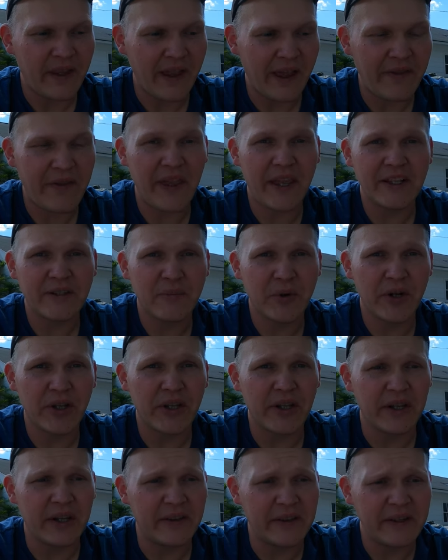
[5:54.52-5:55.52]
I think it's pretty
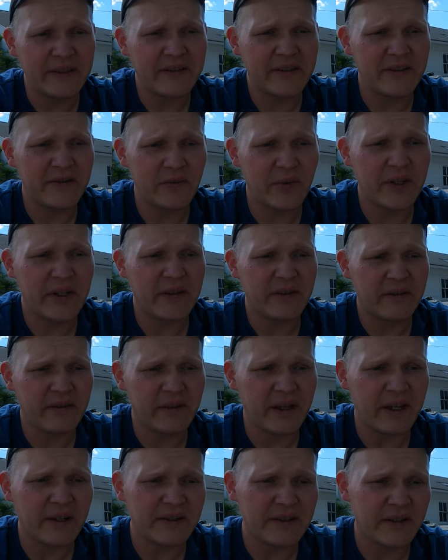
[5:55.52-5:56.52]
good. And this is
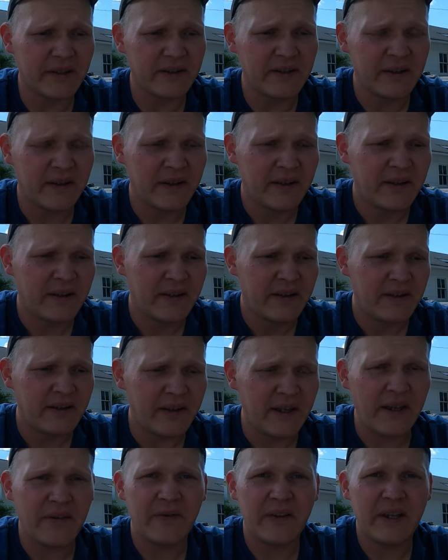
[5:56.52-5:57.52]
with, like I said,
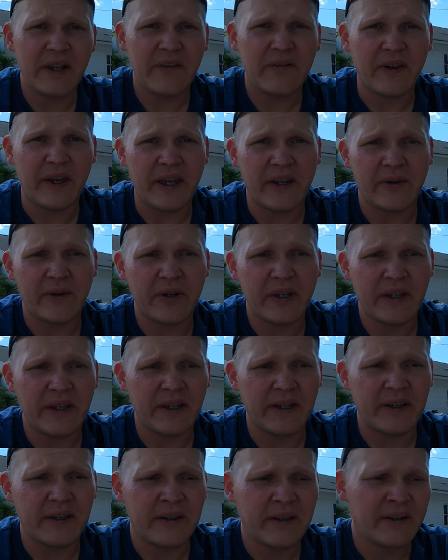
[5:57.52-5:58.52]
the FDF angle
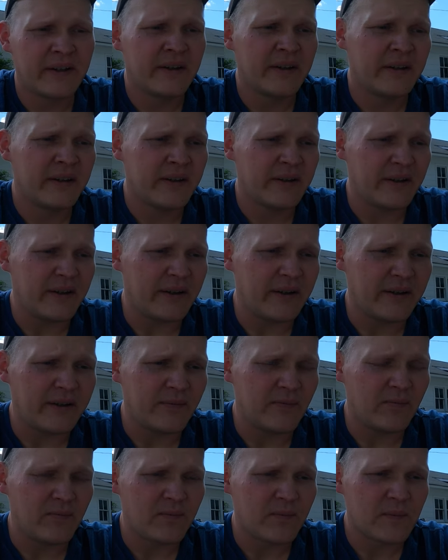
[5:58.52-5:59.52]
kit.
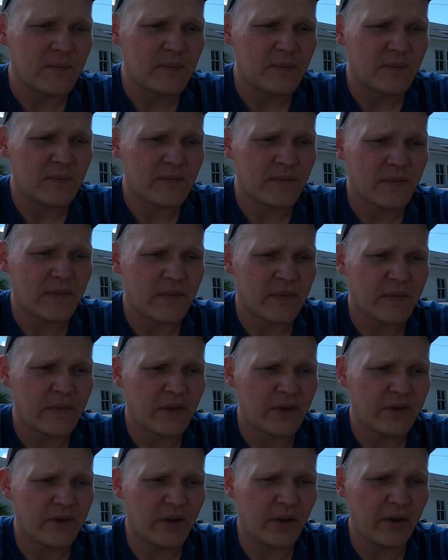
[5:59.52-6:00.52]

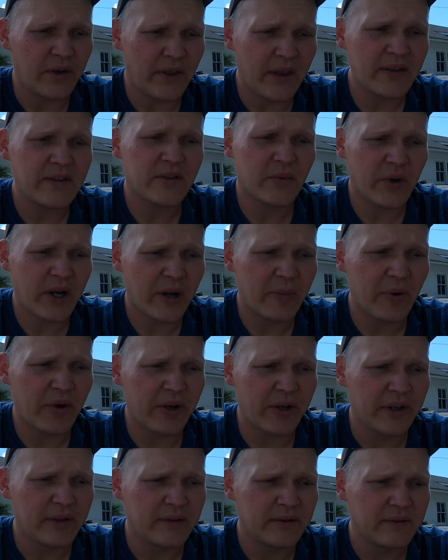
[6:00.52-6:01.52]
So things can work out
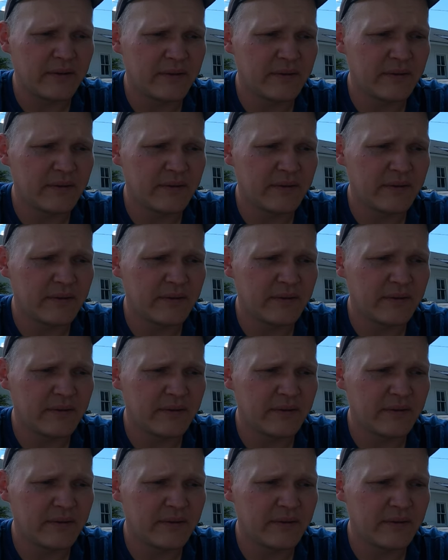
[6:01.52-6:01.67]
pretty good.